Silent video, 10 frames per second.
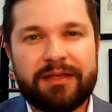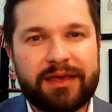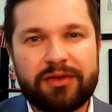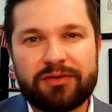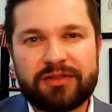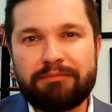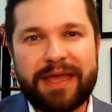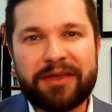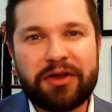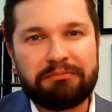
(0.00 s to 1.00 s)
that used to
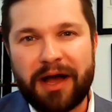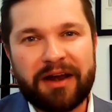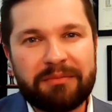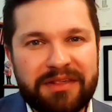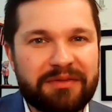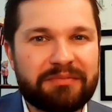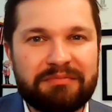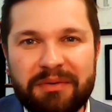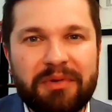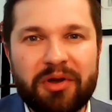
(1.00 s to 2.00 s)
bank on bottomless
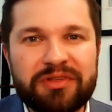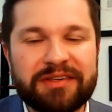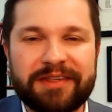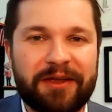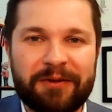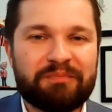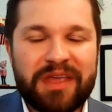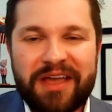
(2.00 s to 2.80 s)
mimosas here